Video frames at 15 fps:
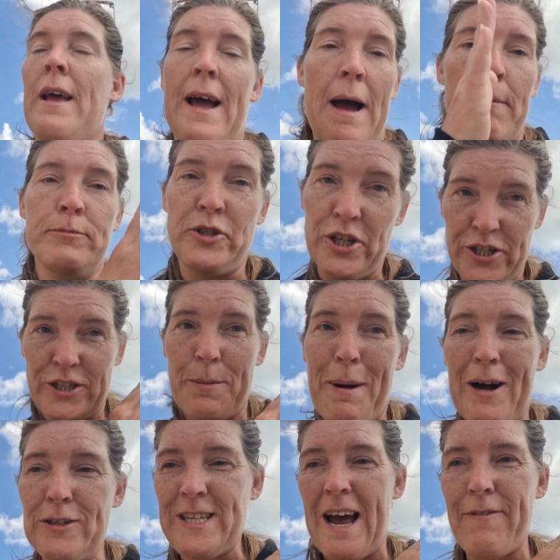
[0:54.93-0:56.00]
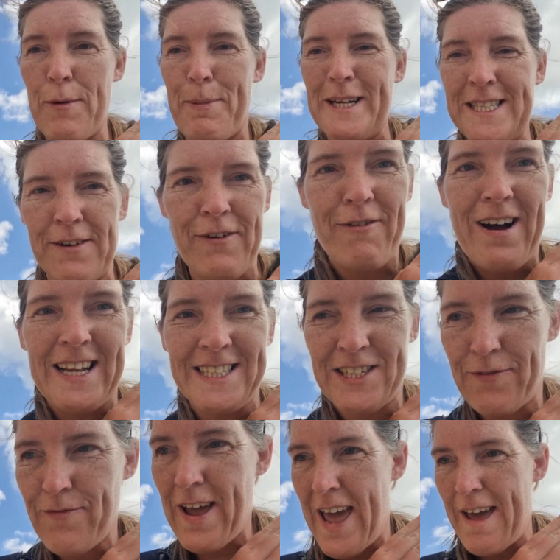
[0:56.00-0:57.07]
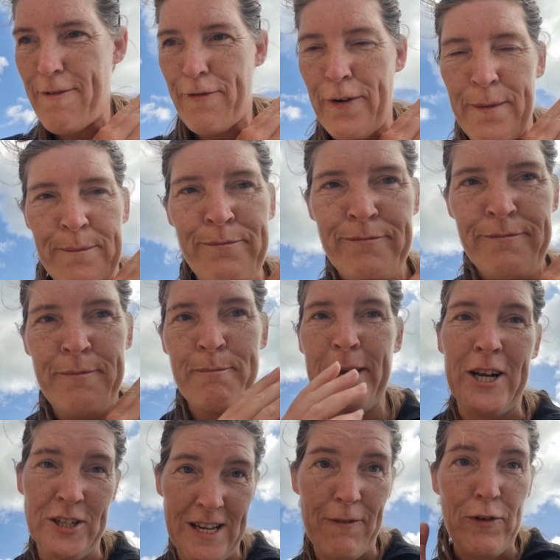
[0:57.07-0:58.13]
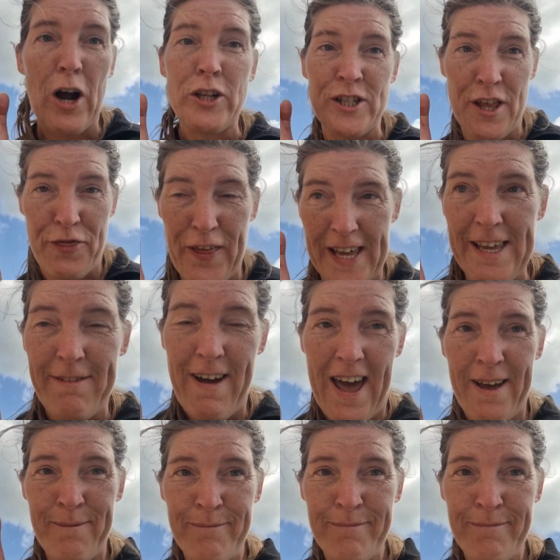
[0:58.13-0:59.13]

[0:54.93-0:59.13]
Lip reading: I'm just about to have a bit of a rant and rave, because I've got a theory,